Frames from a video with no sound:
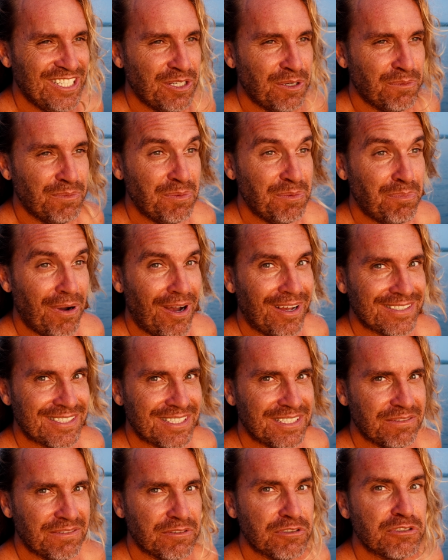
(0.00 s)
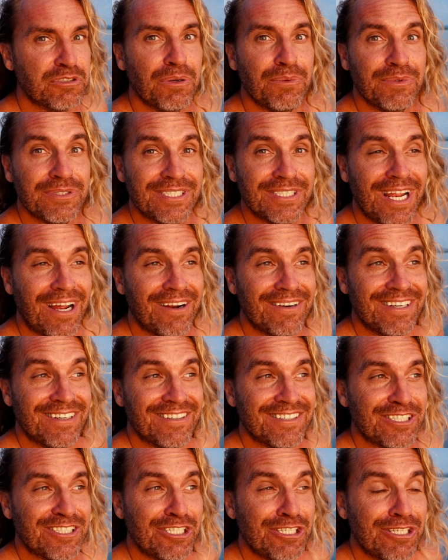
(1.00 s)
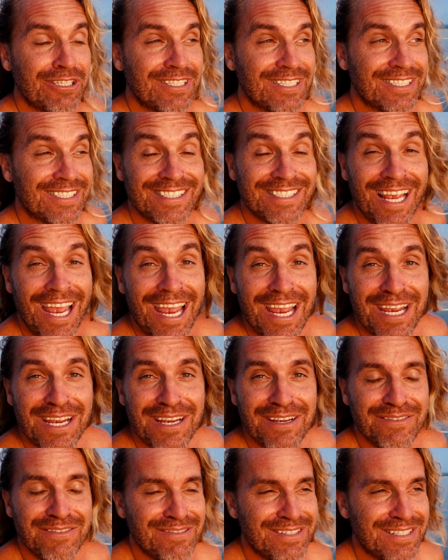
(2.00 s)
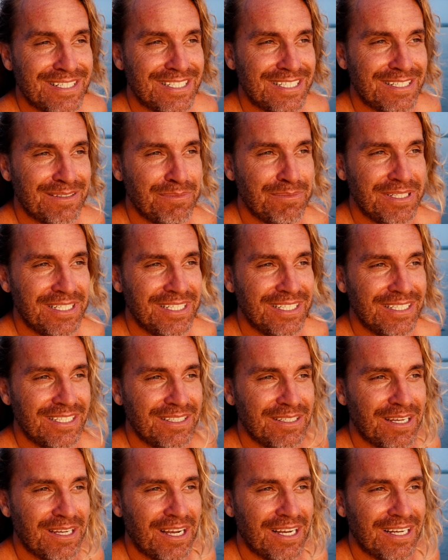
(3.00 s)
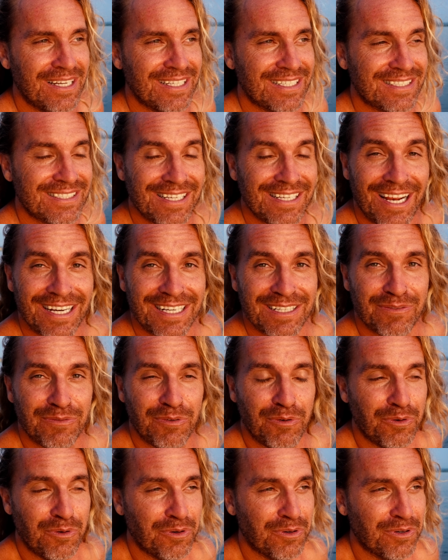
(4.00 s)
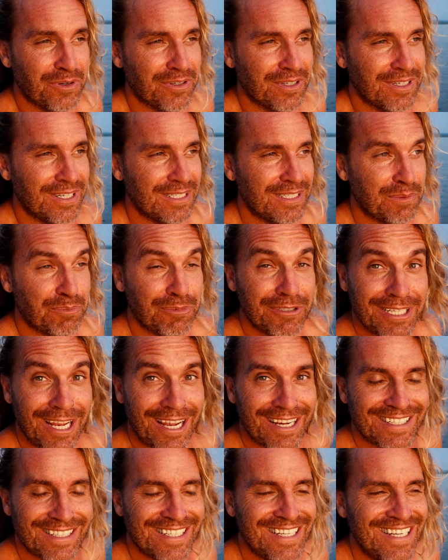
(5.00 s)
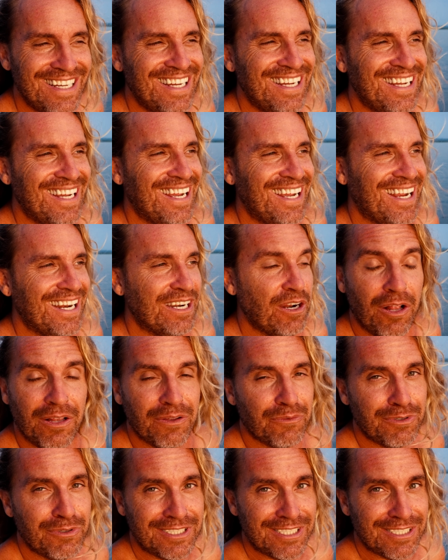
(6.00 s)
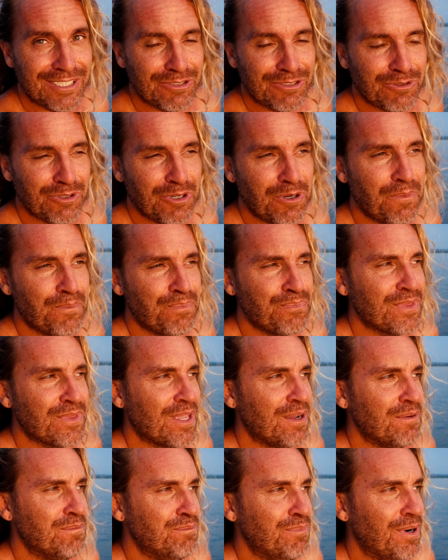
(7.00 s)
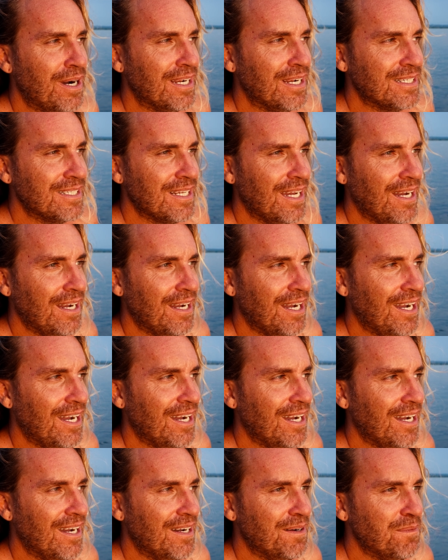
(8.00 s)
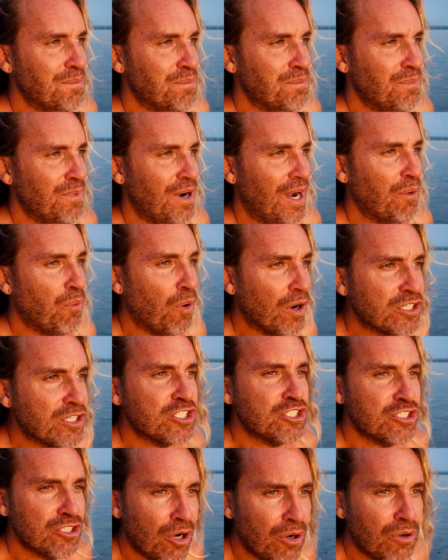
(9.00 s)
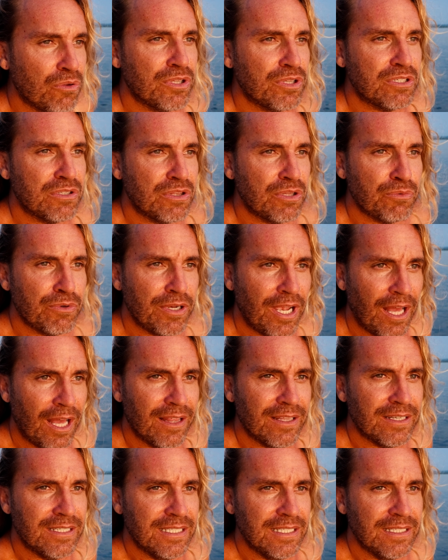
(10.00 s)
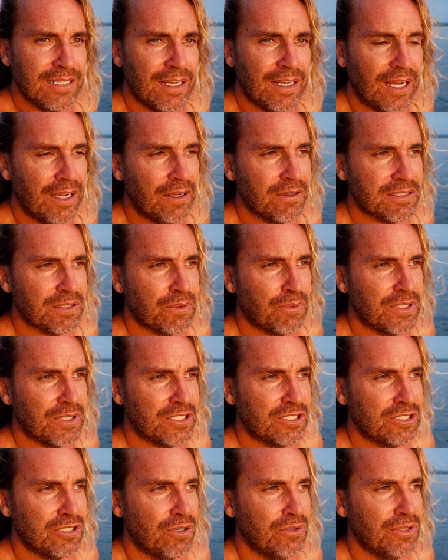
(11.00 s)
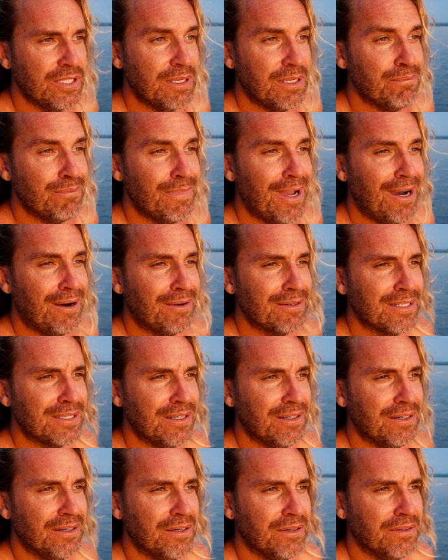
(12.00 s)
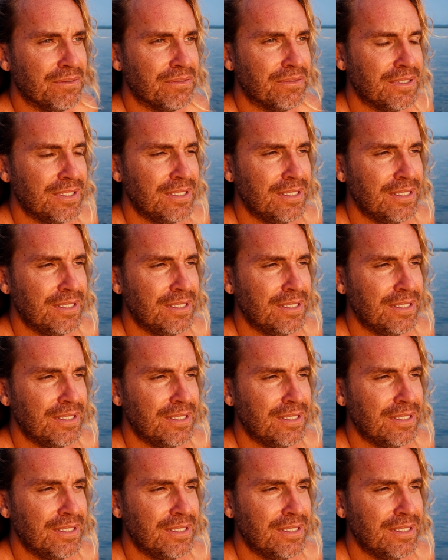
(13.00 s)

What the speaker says: be positive. There's so much down here to save and to be excited for and to protect, and all of which is true. But I want to show the reality. I also want to show the amount of